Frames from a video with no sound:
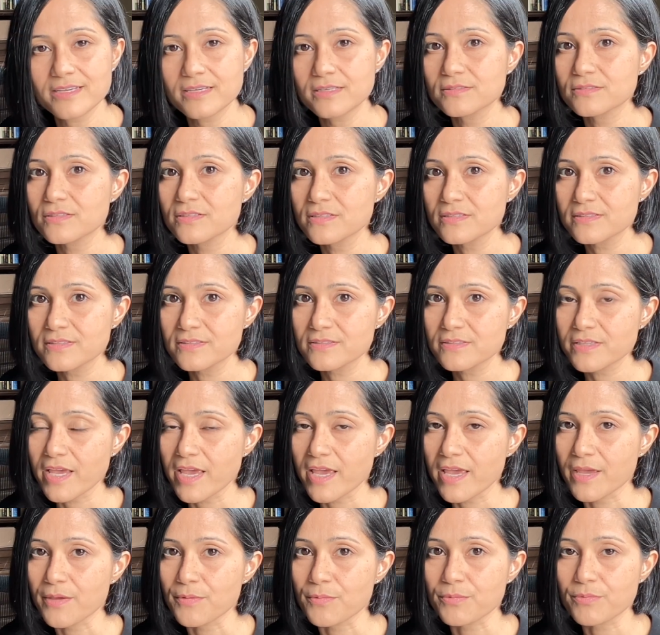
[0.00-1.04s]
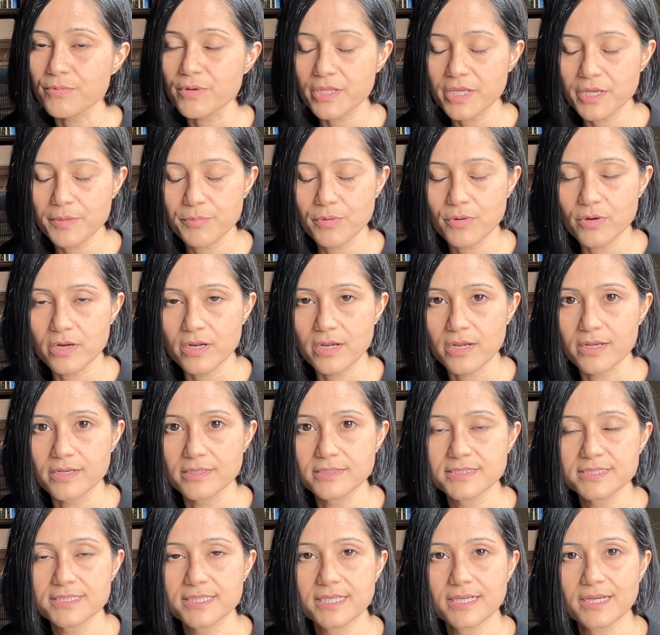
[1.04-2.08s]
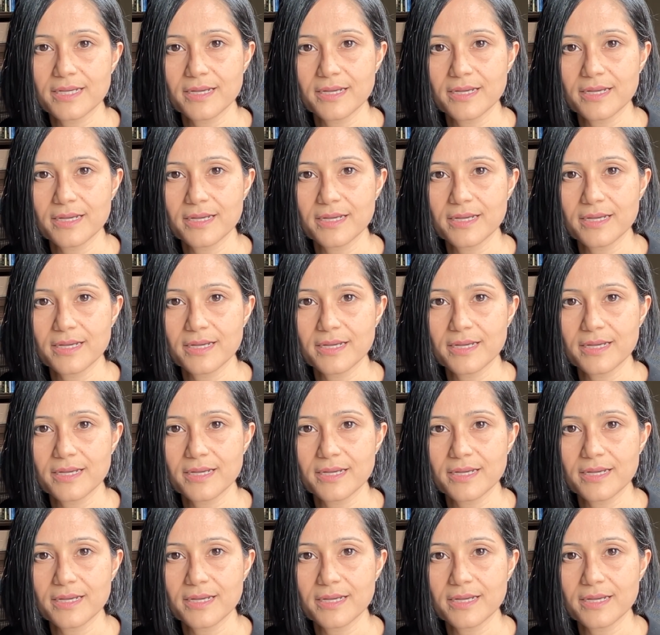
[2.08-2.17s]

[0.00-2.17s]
So this is a really important